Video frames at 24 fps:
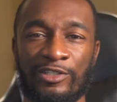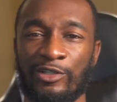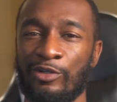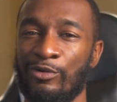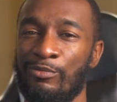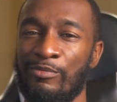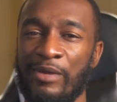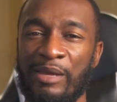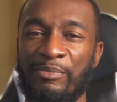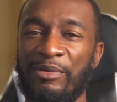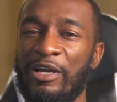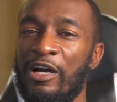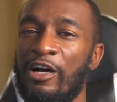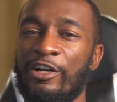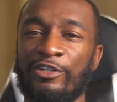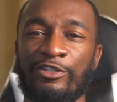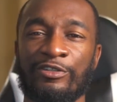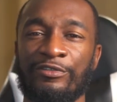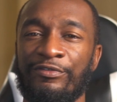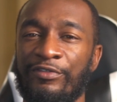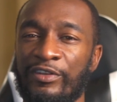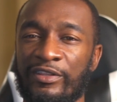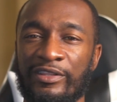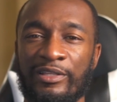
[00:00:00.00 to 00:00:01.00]
So maybe
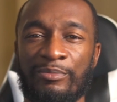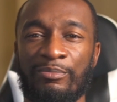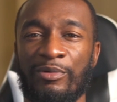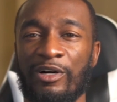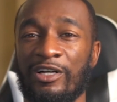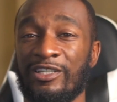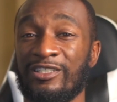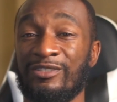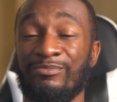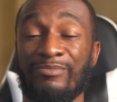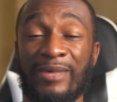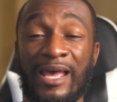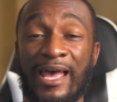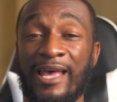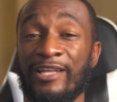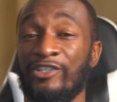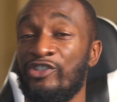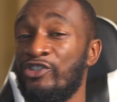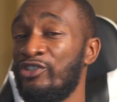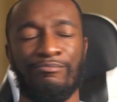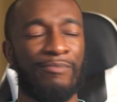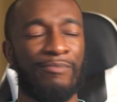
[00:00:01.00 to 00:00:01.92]
150 bucks match.